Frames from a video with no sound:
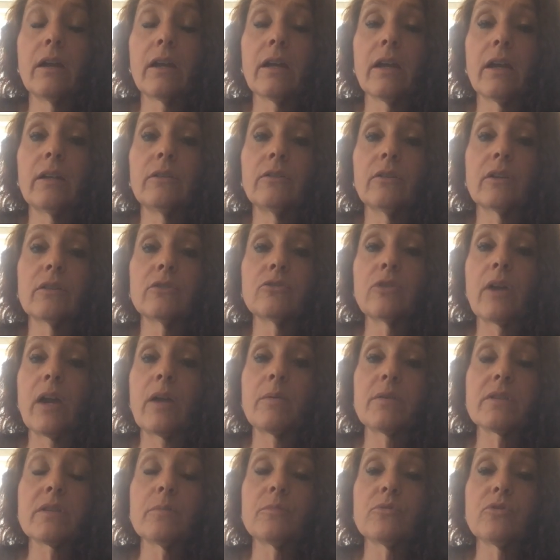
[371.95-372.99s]
again, you can try it
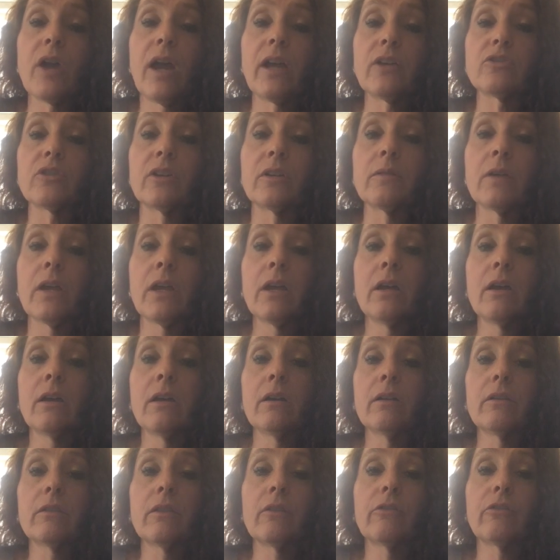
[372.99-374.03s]
with subtraction.
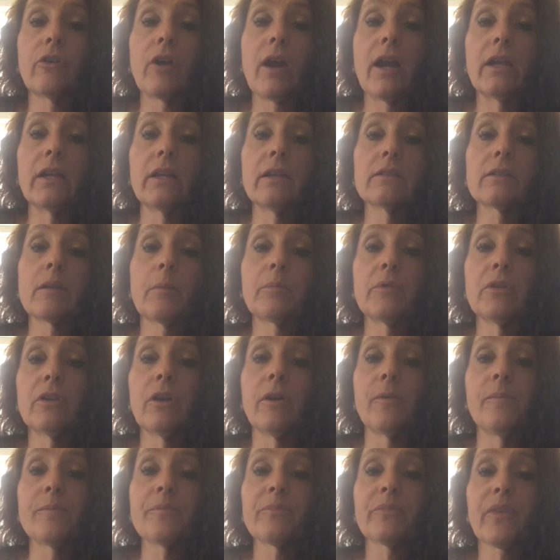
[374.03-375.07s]
The variety is up to
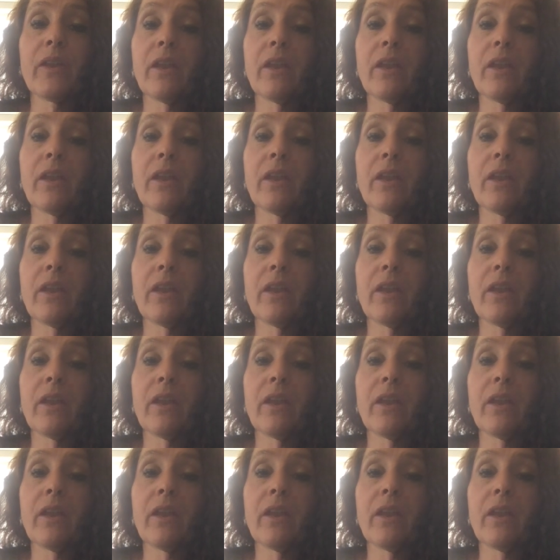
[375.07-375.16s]
you.